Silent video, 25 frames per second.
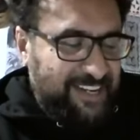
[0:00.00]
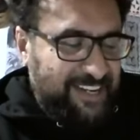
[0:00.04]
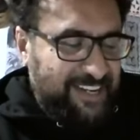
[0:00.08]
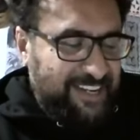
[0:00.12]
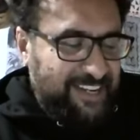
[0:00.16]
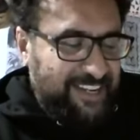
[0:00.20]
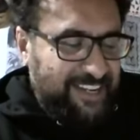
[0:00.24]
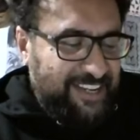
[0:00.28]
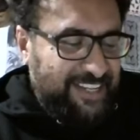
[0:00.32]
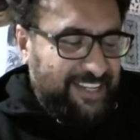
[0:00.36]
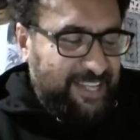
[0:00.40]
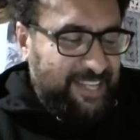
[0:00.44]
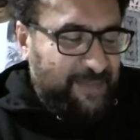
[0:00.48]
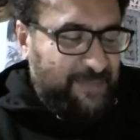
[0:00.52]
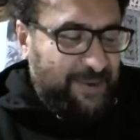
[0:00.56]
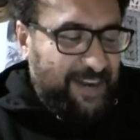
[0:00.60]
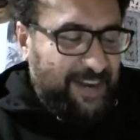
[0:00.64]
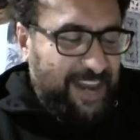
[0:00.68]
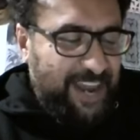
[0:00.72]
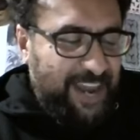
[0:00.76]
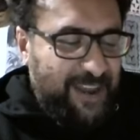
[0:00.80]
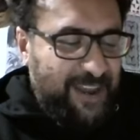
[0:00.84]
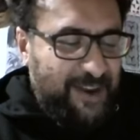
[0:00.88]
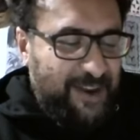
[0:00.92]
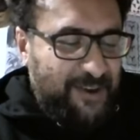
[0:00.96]
Keep an
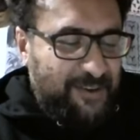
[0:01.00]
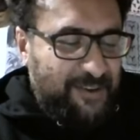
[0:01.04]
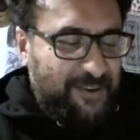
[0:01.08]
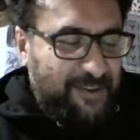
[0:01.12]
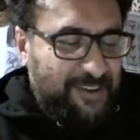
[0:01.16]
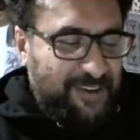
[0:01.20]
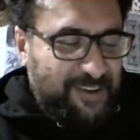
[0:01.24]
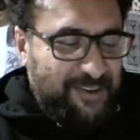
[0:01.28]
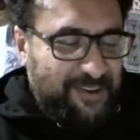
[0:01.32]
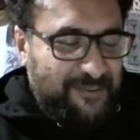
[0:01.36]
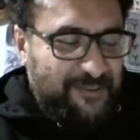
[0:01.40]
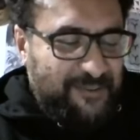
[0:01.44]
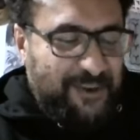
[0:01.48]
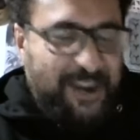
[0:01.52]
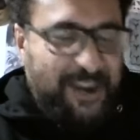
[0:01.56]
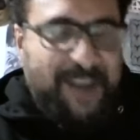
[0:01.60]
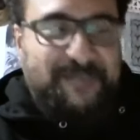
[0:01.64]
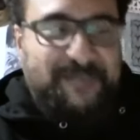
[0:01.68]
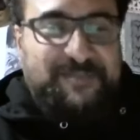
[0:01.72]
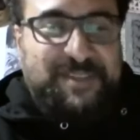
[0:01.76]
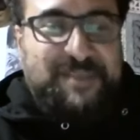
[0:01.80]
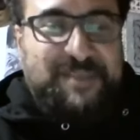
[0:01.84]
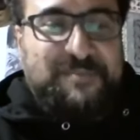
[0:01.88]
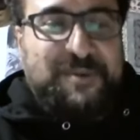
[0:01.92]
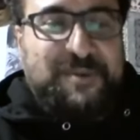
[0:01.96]
eye out for
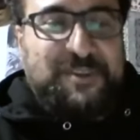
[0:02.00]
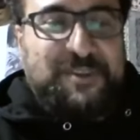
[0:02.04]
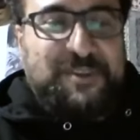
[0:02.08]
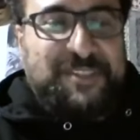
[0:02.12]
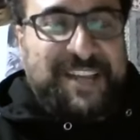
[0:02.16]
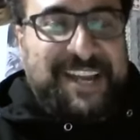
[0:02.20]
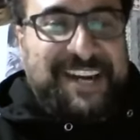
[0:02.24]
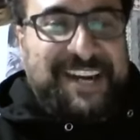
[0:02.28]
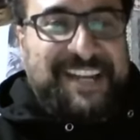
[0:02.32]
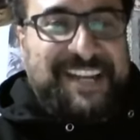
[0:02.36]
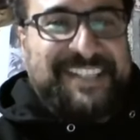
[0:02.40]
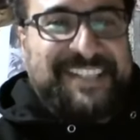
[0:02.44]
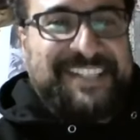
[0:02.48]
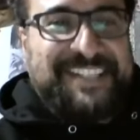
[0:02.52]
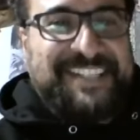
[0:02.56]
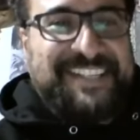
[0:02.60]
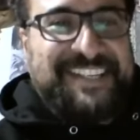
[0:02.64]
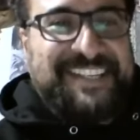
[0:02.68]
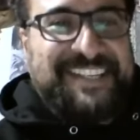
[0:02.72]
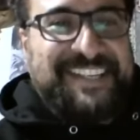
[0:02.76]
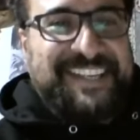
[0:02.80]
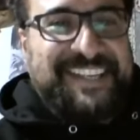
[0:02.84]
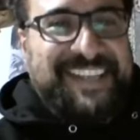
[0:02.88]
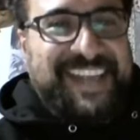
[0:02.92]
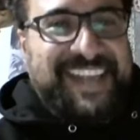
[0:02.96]
empty Botalas
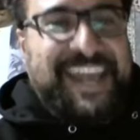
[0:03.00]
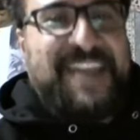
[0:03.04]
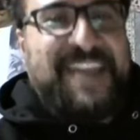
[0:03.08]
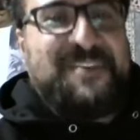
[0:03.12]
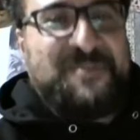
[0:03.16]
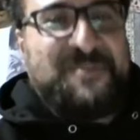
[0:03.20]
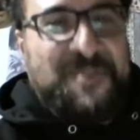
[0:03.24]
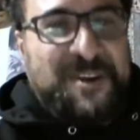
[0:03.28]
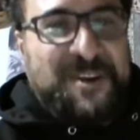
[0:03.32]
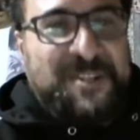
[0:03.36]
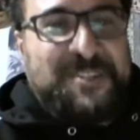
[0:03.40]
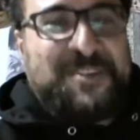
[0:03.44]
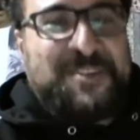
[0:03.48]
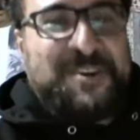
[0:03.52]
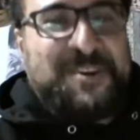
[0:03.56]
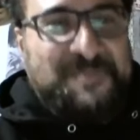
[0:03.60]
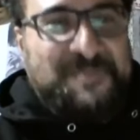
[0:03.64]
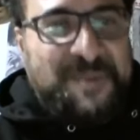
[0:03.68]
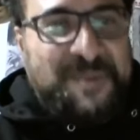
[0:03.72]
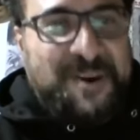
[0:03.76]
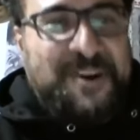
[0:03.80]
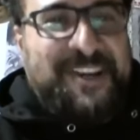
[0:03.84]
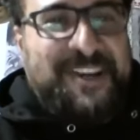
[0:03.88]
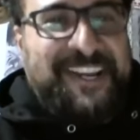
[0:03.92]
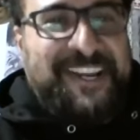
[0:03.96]
and watch your
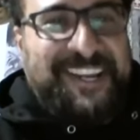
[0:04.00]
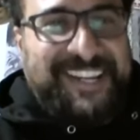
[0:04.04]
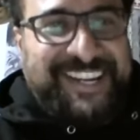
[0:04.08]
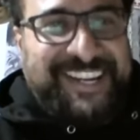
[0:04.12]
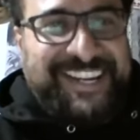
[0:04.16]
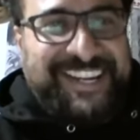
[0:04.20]
pocket.